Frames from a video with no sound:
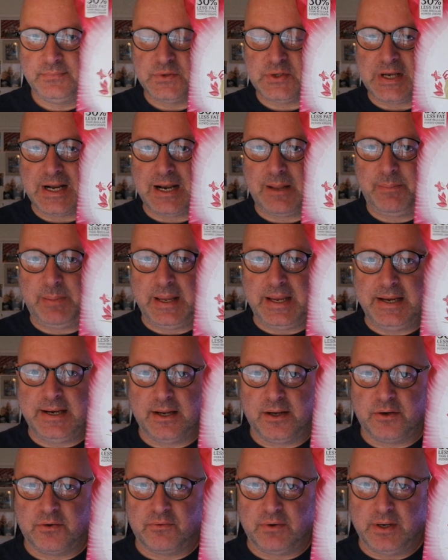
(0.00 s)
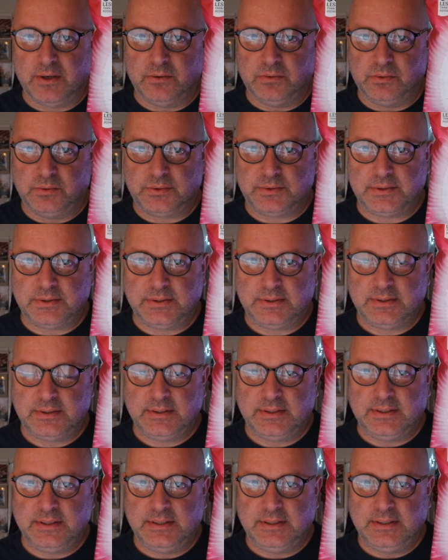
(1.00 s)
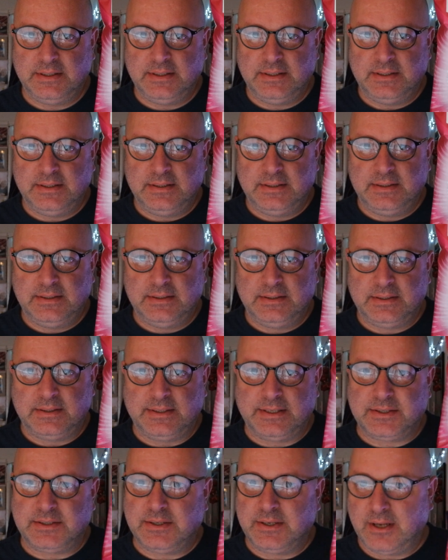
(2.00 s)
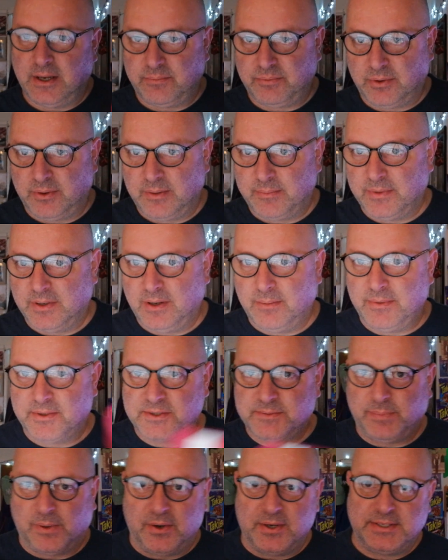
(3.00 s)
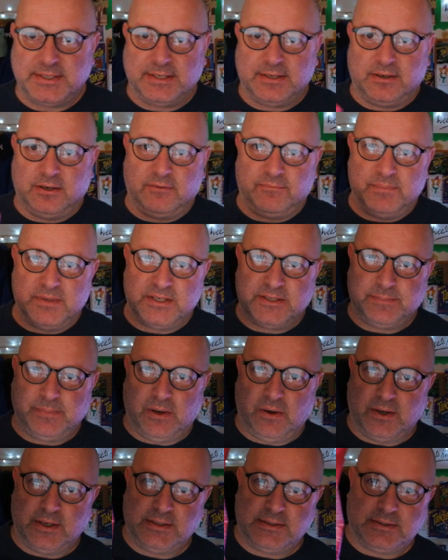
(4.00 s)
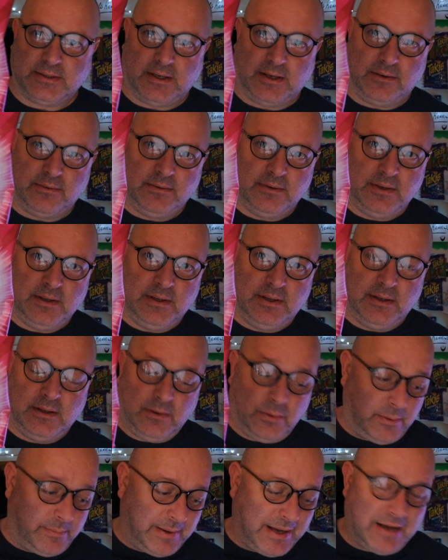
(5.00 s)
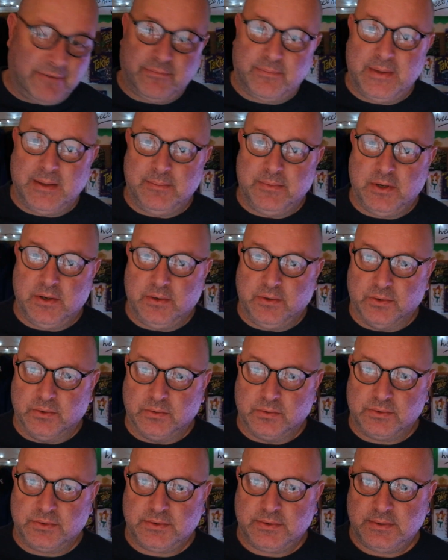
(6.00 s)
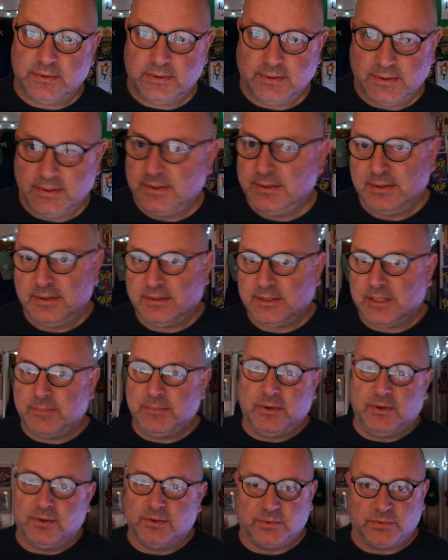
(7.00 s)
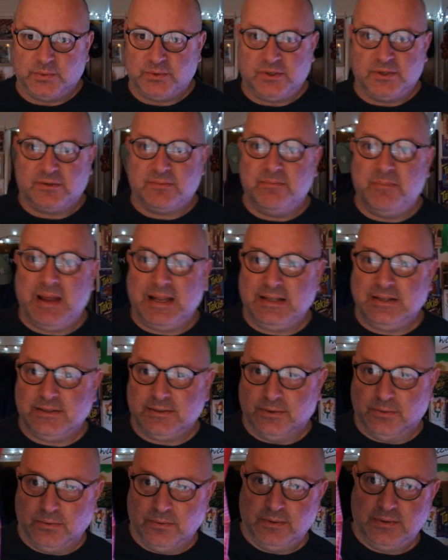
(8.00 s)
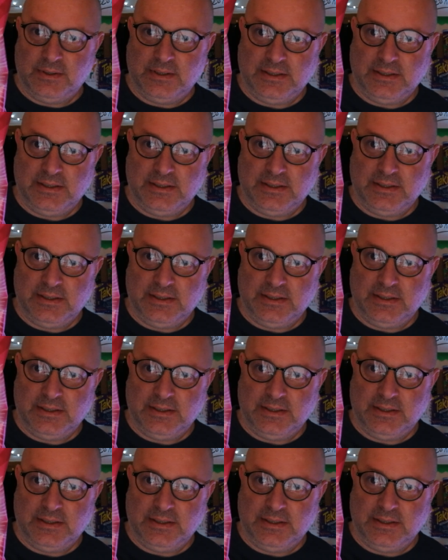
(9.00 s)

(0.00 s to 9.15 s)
Jalapeno grills. And as you know, probably I'm, I'm a spice head. I love me spice, so... Well, apart from them noodles, them noodles were just mental